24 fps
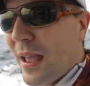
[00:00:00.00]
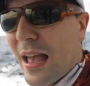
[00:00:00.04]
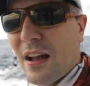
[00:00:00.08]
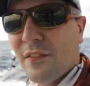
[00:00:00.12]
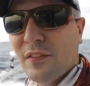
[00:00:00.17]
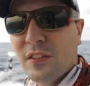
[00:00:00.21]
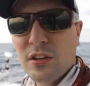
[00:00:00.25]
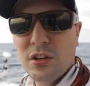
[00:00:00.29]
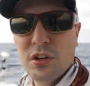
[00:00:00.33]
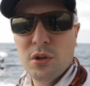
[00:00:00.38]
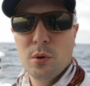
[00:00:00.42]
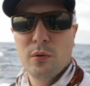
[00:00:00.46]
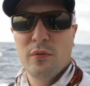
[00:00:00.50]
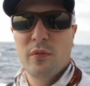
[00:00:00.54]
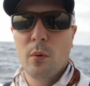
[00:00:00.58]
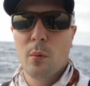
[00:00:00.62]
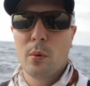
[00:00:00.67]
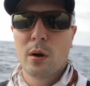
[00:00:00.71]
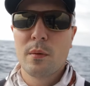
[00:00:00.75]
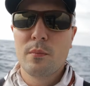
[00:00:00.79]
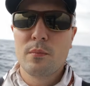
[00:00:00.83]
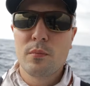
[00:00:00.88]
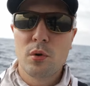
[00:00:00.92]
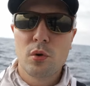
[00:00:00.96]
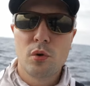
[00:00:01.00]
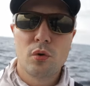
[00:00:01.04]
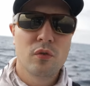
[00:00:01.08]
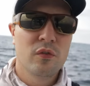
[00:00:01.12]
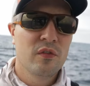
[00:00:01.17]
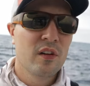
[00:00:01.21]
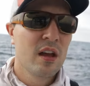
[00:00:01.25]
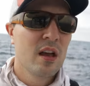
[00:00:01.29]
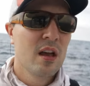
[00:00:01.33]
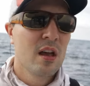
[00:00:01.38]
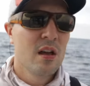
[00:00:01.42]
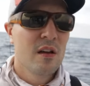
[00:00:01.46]
we have to do if we want to
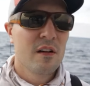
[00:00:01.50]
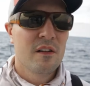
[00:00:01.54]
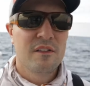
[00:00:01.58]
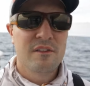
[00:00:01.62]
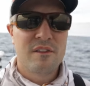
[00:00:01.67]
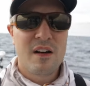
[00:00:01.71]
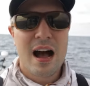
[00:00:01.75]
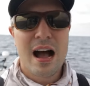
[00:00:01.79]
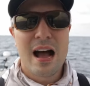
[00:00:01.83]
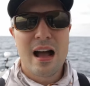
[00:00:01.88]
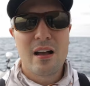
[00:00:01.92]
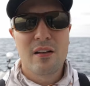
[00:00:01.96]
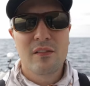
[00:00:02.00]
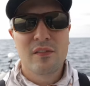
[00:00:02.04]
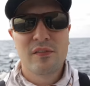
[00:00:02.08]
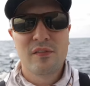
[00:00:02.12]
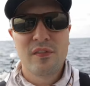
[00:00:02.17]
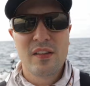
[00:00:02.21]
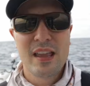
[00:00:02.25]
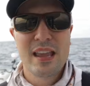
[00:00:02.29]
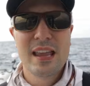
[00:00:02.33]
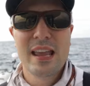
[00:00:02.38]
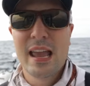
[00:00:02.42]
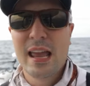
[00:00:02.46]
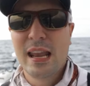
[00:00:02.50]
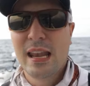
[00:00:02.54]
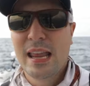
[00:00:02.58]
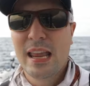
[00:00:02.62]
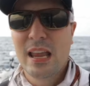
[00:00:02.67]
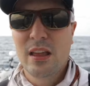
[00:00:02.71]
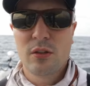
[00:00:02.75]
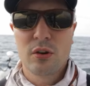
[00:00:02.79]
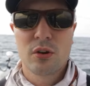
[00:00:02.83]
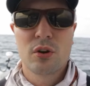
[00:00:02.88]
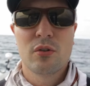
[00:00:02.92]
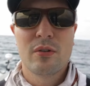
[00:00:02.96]
move 5 feet in
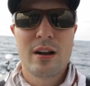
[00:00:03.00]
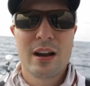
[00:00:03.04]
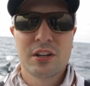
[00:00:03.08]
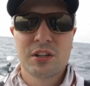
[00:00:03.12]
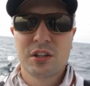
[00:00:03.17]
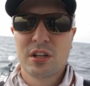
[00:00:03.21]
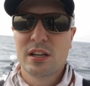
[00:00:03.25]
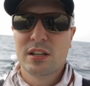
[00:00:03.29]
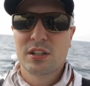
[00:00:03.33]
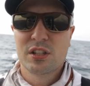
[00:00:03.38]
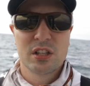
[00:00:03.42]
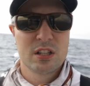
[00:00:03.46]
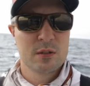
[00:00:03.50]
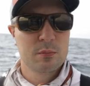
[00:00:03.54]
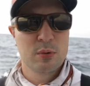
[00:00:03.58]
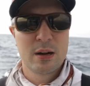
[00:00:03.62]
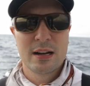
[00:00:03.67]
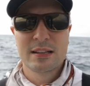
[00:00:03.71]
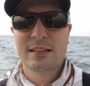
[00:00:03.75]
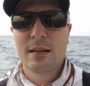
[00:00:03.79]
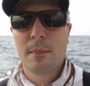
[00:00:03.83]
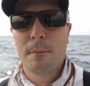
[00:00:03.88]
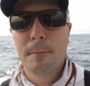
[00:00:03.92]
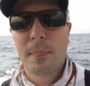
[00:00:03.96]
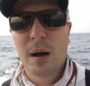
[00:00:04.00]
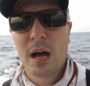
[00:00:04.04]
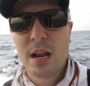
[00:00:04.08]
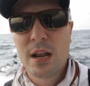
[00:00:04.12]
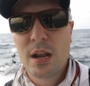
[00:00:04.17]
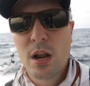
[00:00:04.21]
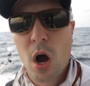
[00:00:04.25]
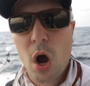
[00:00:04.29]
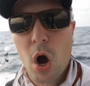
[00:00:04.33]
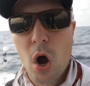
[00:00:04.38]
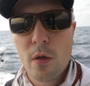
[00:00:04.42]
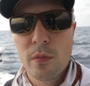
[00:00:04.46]
either direction is just press a
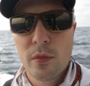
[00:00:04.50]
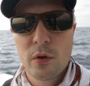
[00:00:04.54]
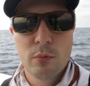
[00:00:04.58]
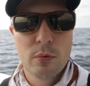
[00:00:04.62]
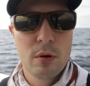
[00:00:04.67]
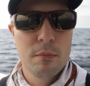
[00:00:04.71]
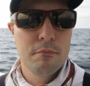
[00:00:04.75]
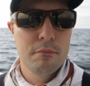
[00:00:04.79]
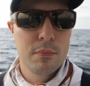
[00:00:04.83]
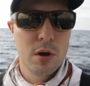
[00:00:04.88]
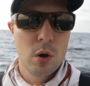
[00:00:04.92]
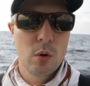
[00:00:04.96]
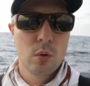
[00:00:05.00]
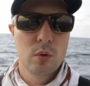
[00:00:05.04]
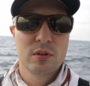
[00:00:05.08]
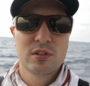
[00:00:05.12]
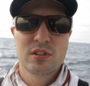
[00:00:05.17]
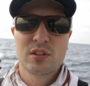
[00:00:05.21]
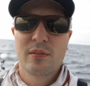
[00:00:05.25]
button on the remote.